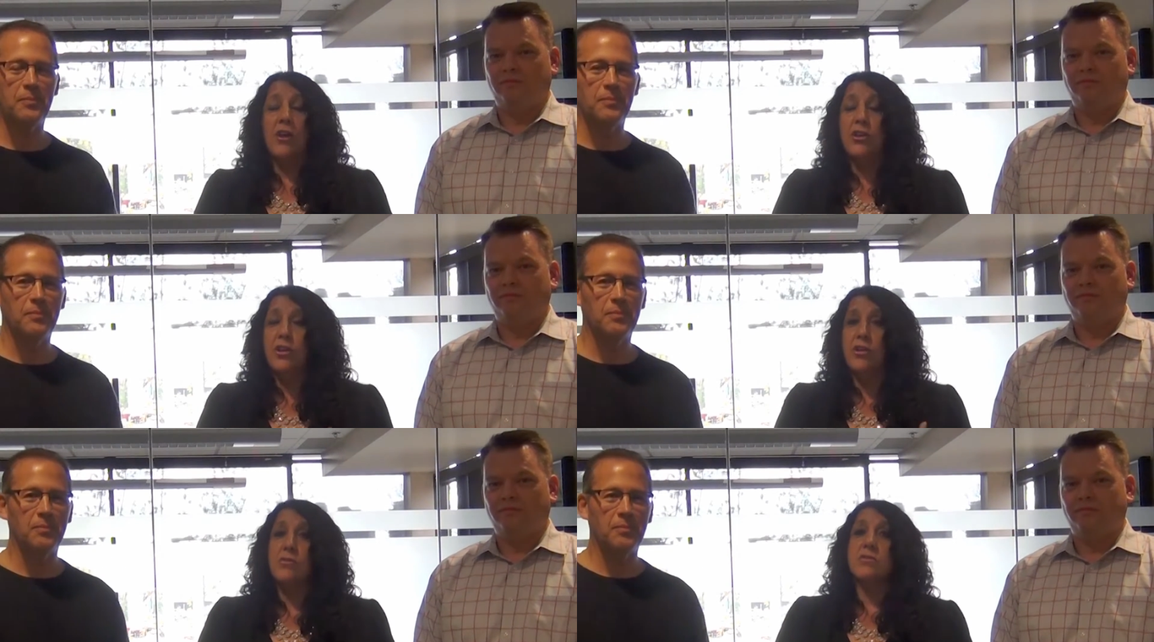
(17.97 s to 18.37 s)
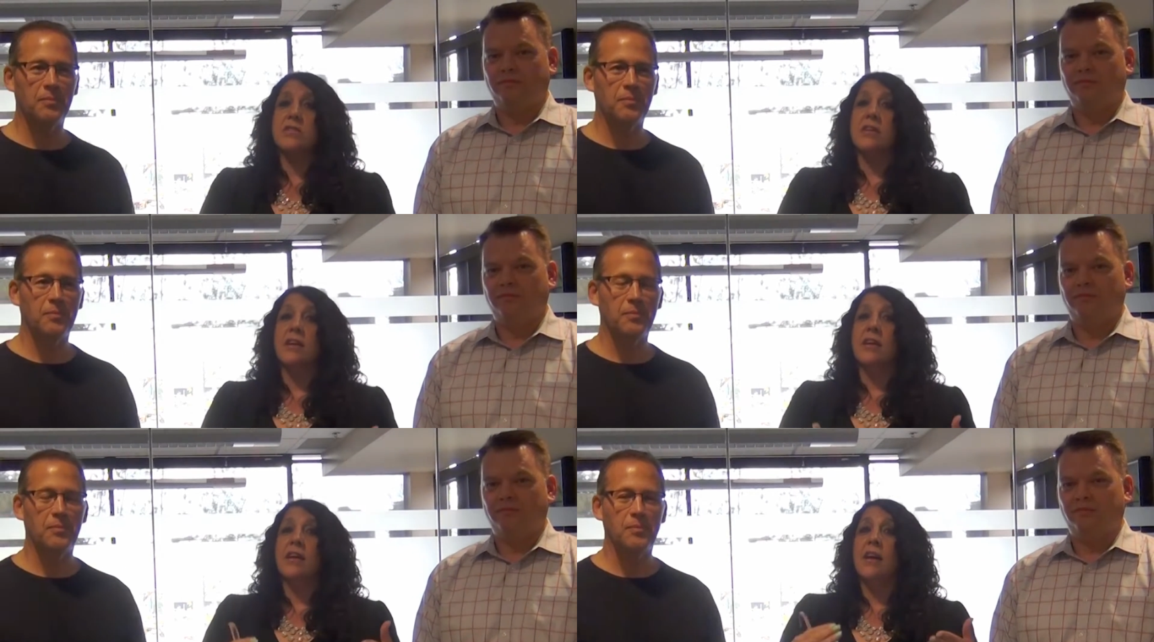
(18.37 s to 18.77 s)

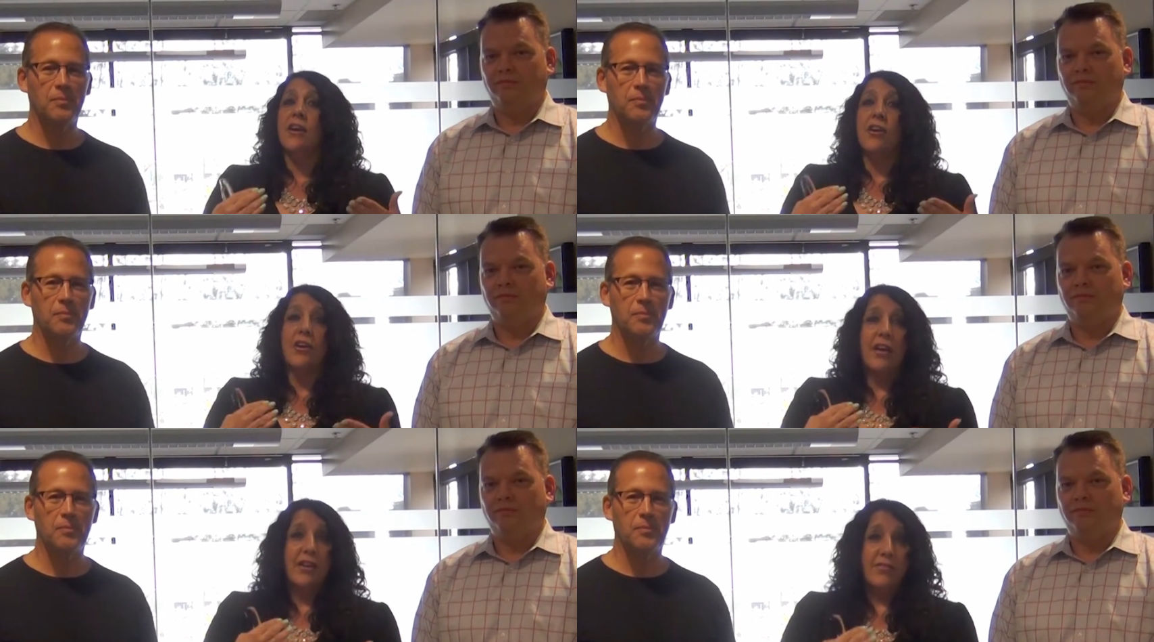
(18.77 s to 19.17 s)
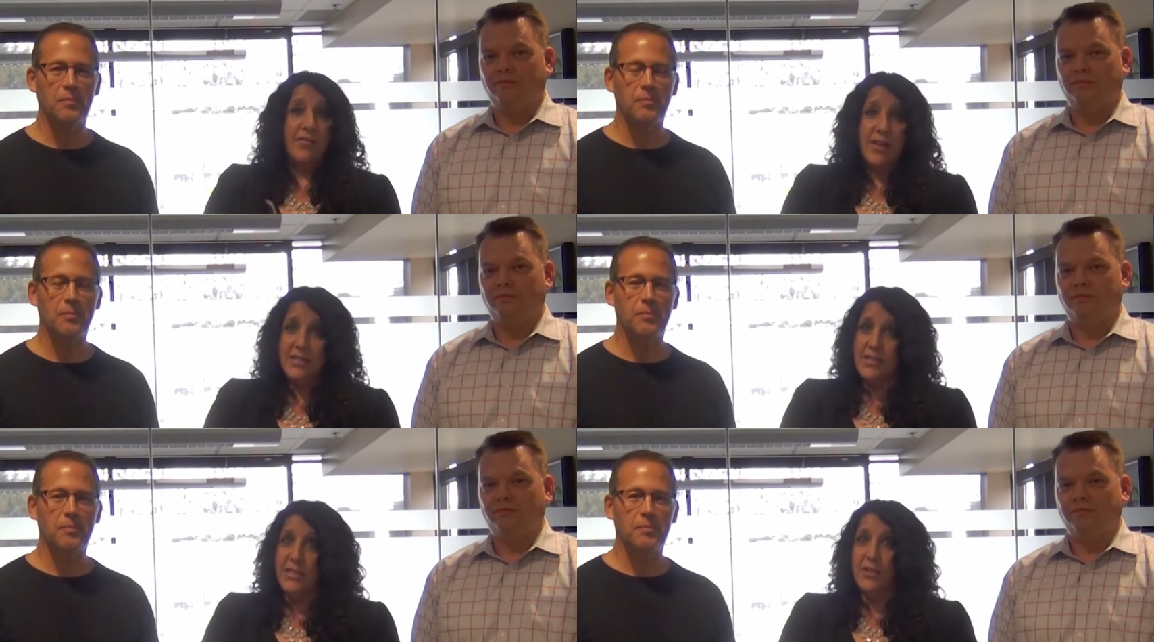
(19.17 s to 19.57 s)
Speaker 1: using
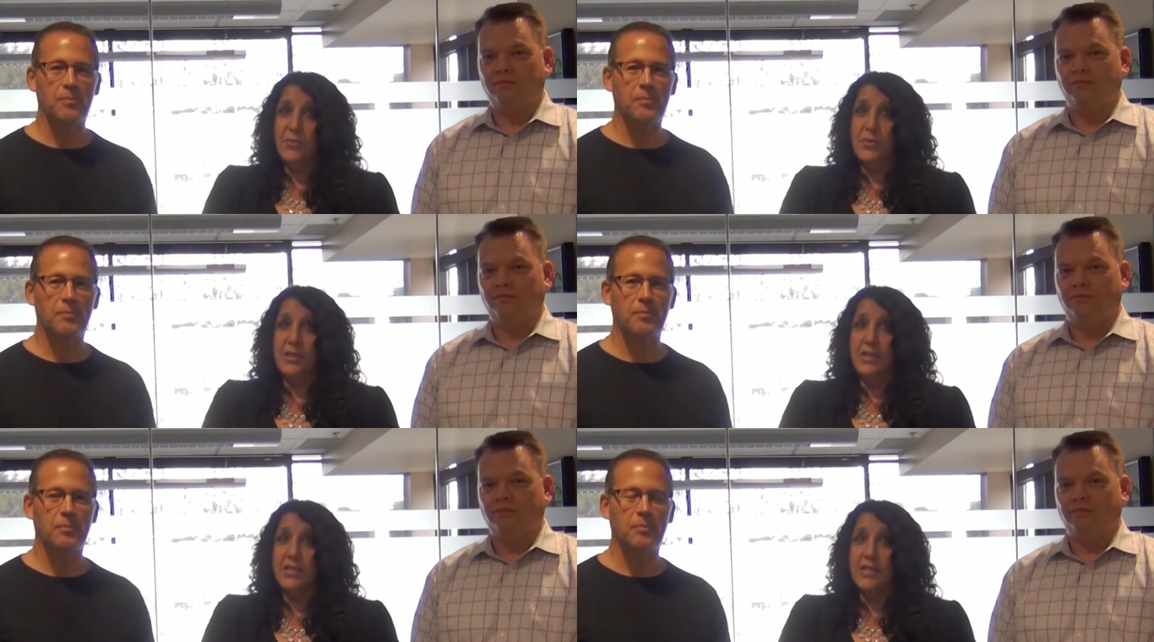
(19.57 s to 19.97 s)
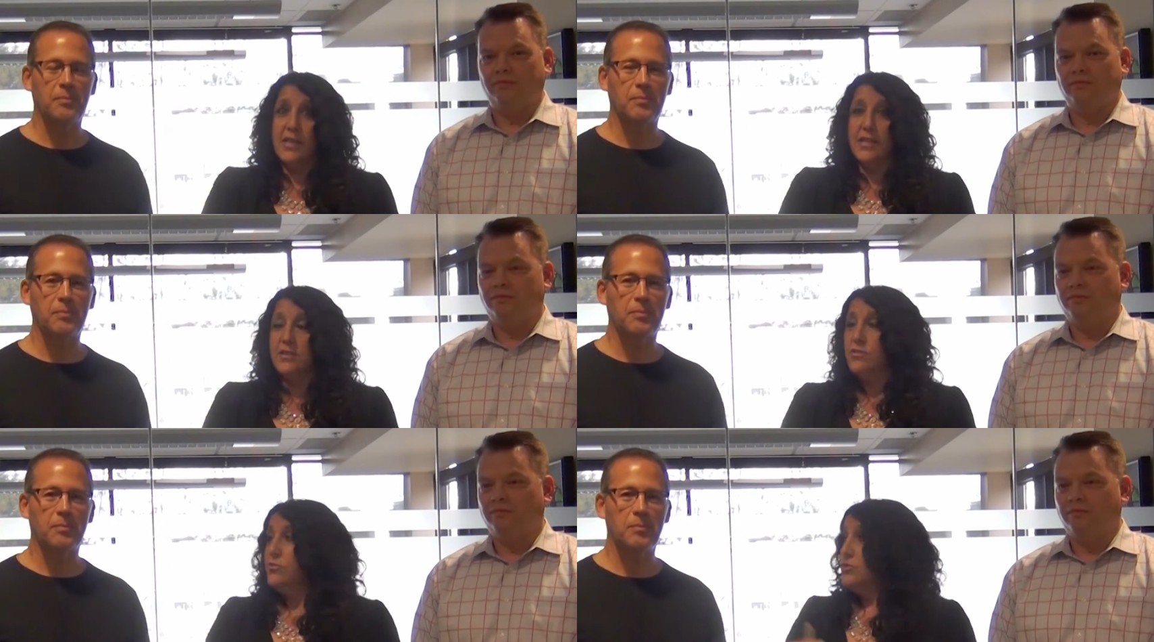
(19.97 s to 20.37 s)
investing in real
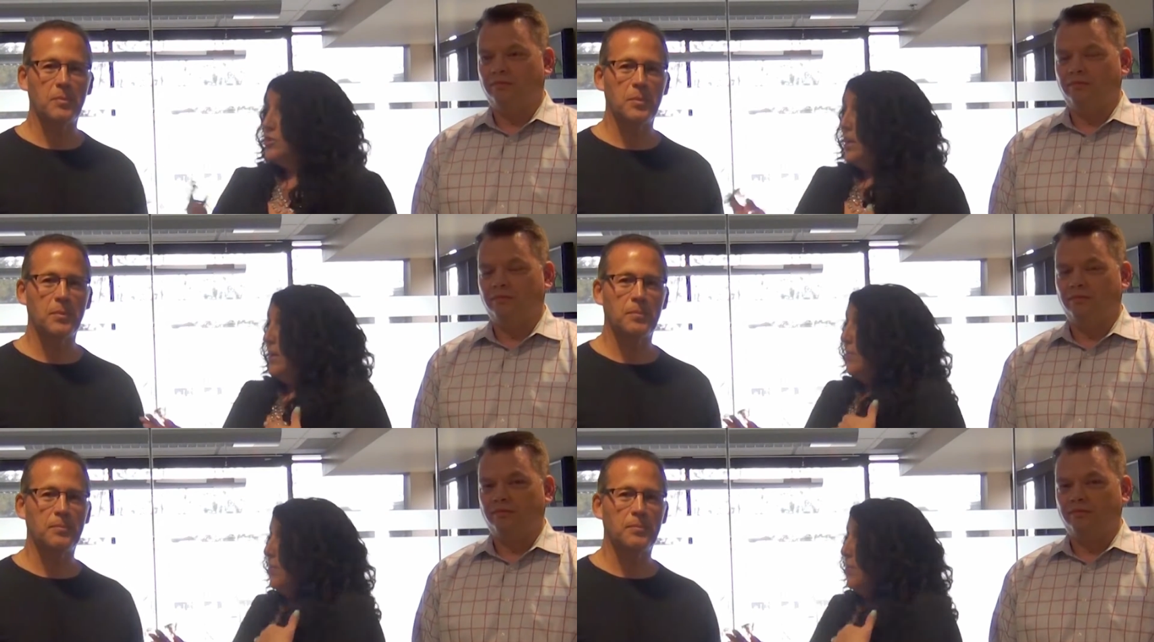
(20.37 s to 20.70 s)
estate. So Jay